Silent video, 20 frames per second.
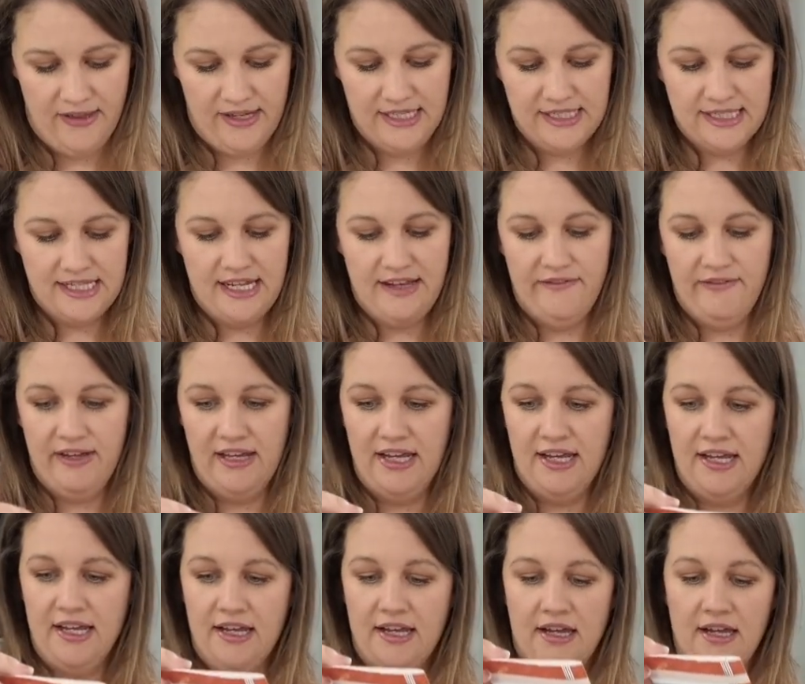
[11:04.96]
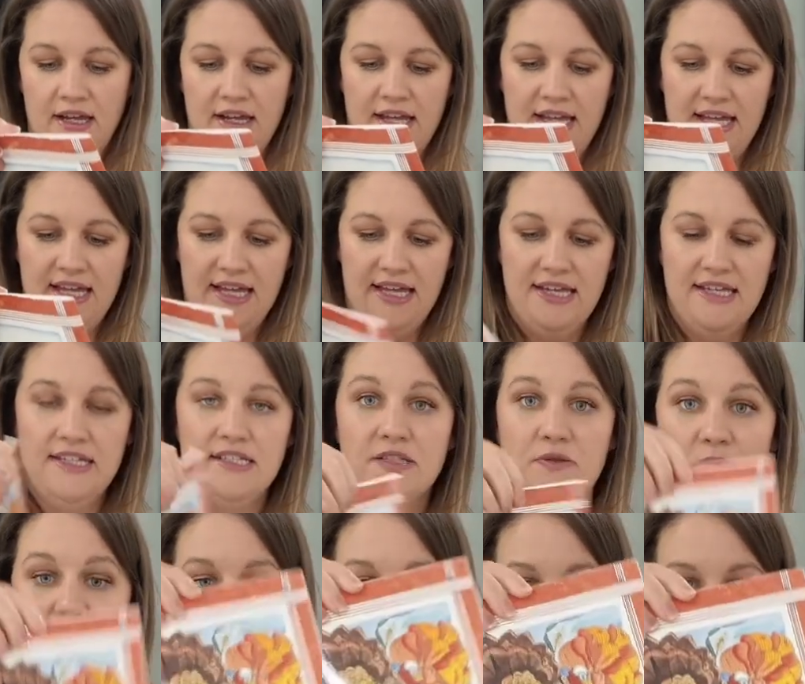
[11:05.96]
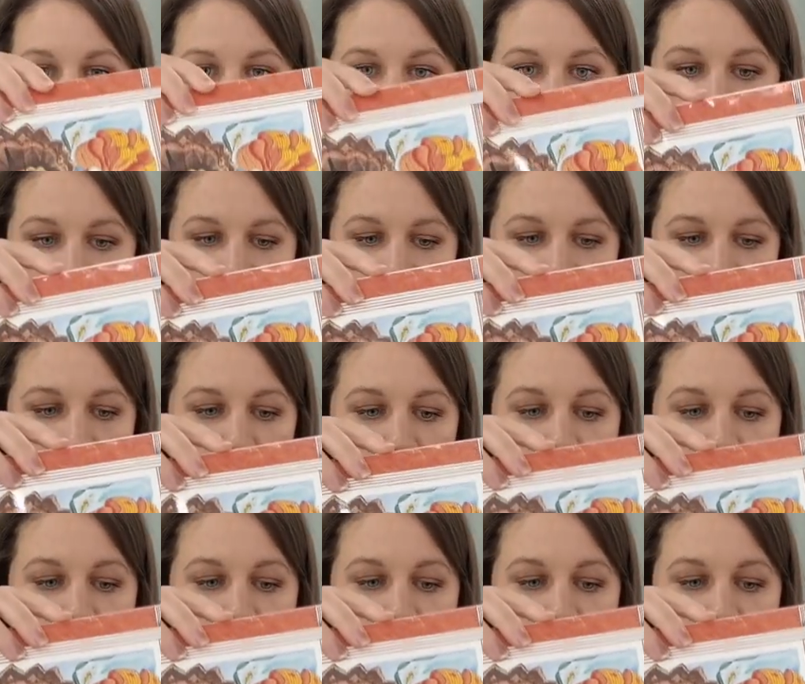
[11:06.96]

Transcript: Thanksgiving is with Gail Gibson.